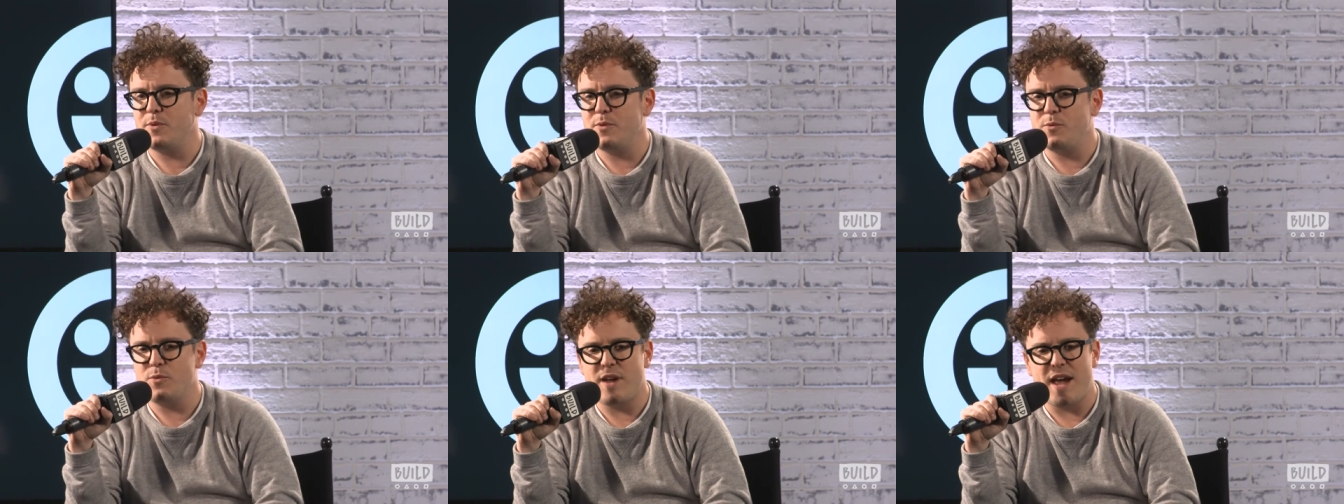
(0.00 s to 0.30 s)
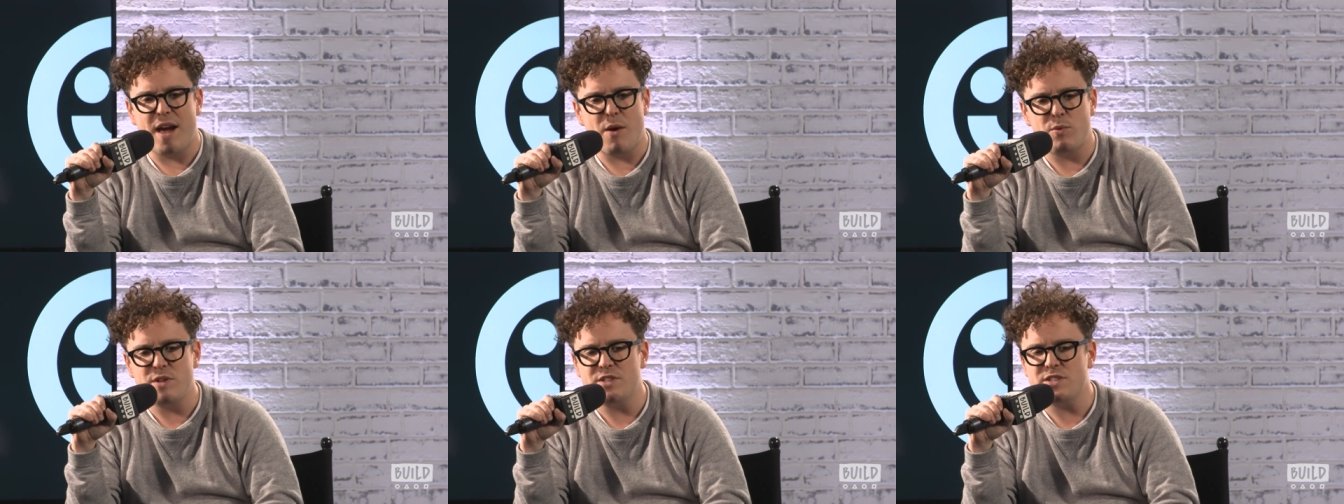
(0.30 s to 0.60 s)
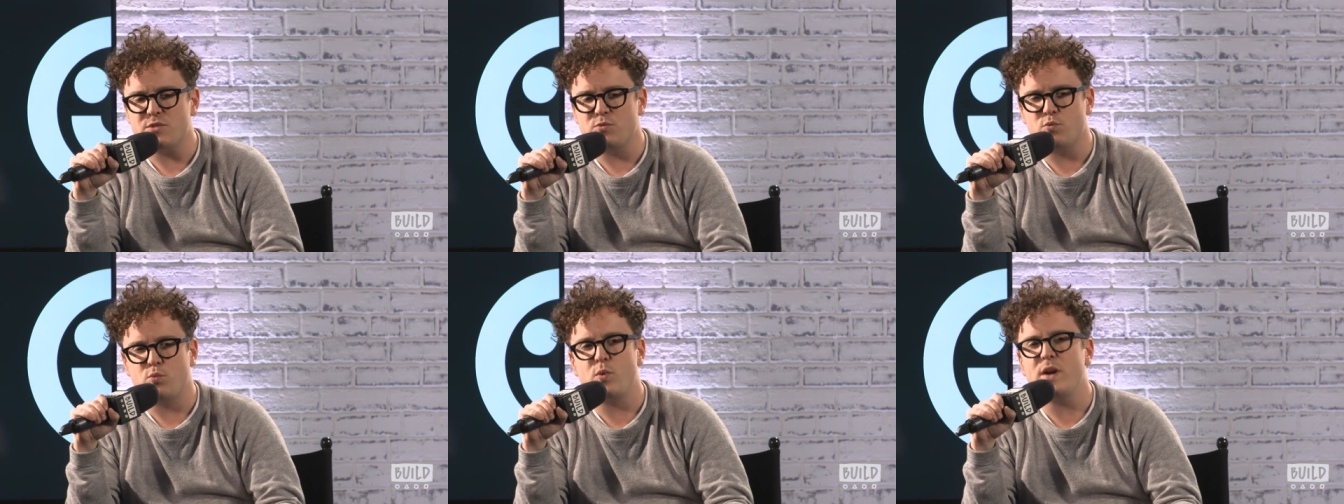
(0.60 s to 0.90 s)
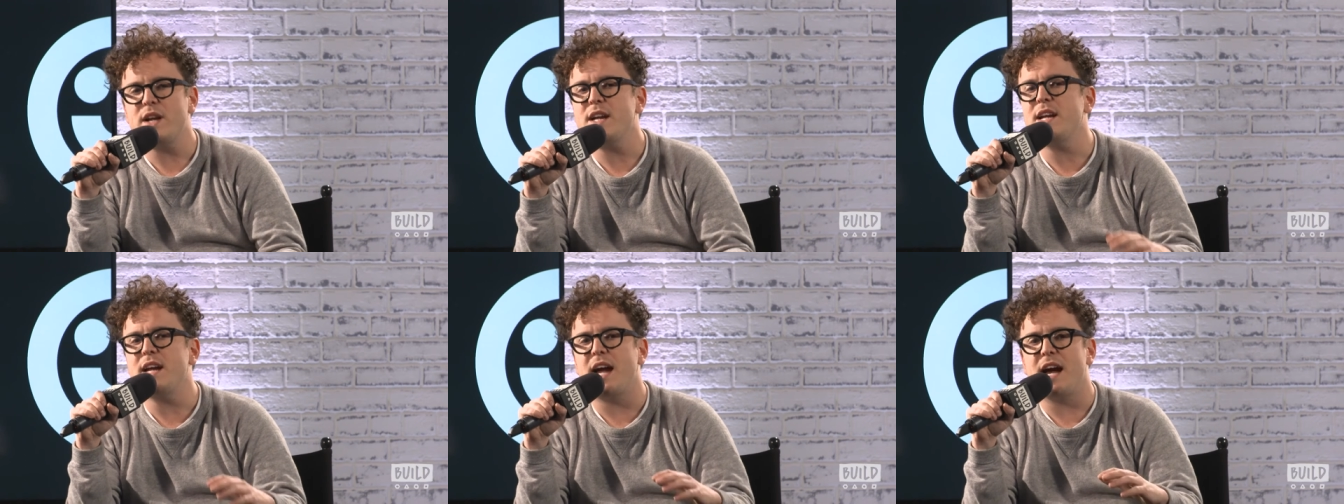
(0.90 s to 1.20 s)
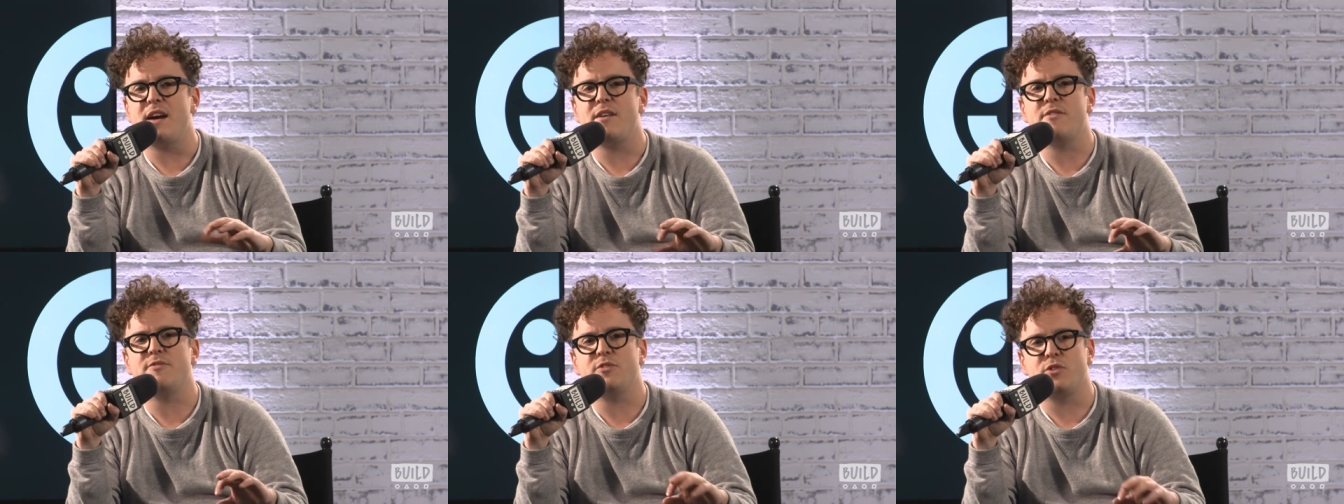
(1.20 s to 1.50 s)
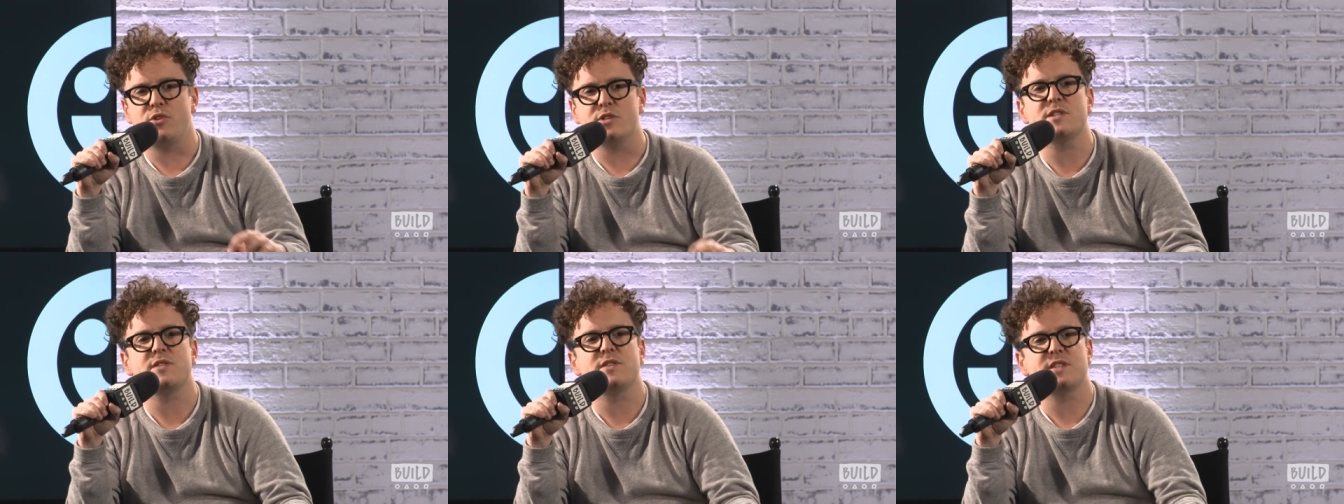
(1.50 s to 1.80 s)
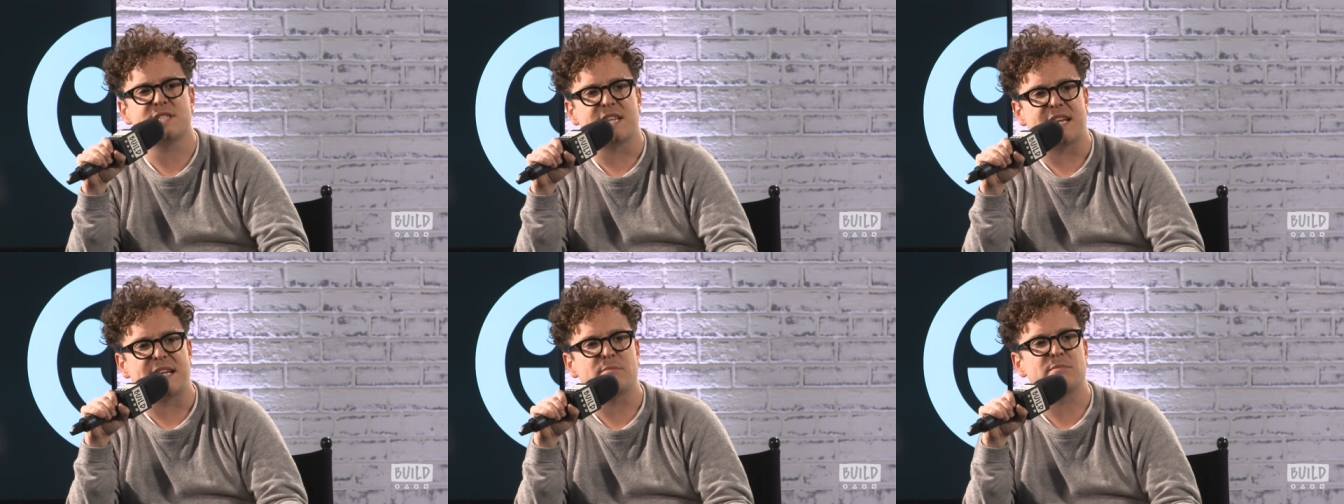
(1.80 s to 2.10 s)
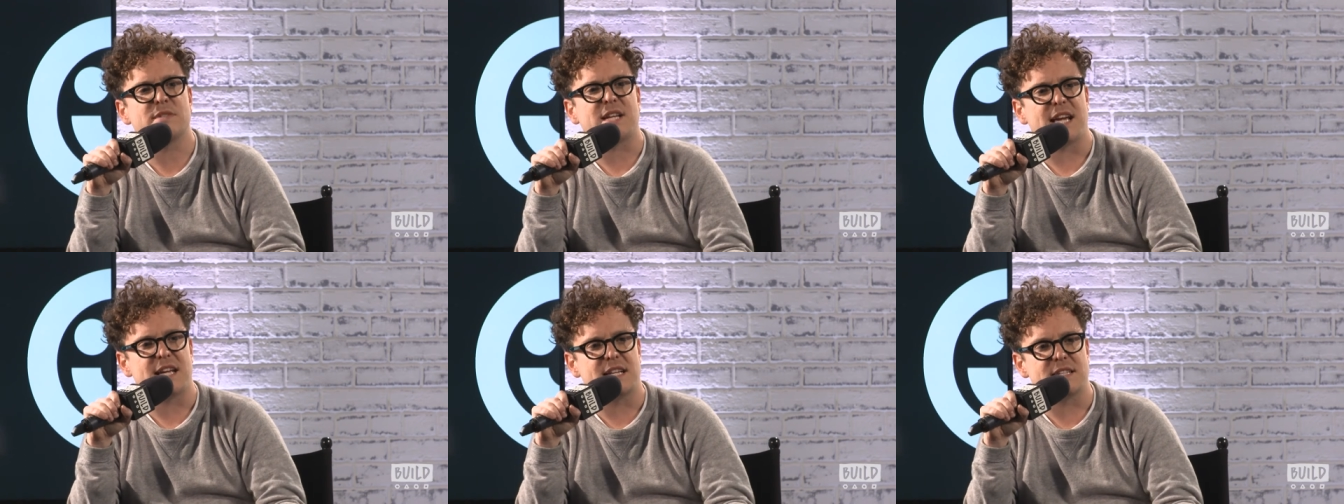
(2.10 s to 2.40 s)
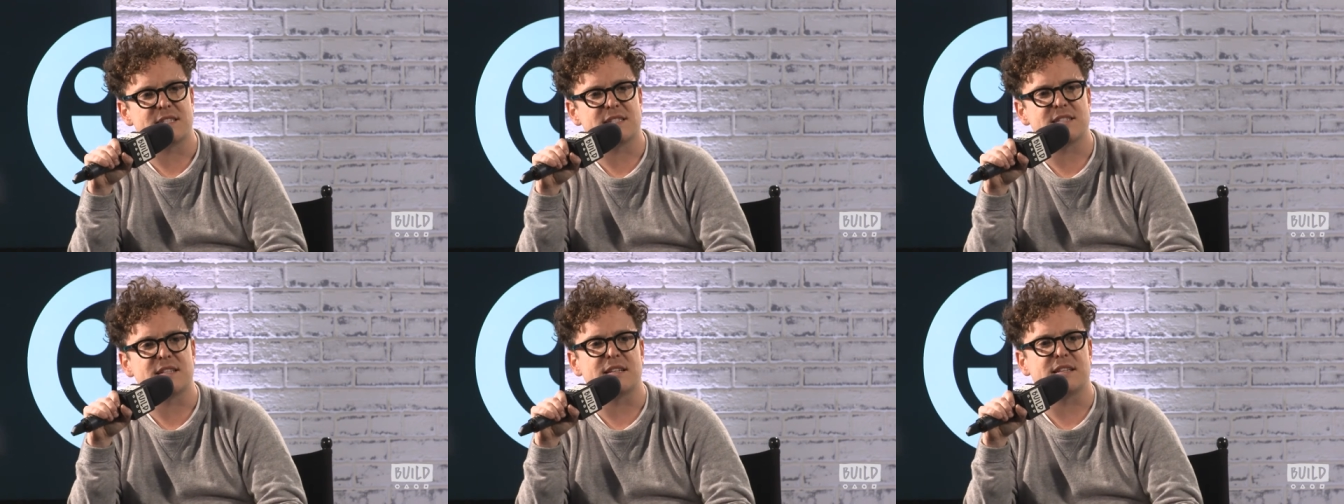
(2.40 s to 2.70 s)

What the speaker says: we have lots of the same taste.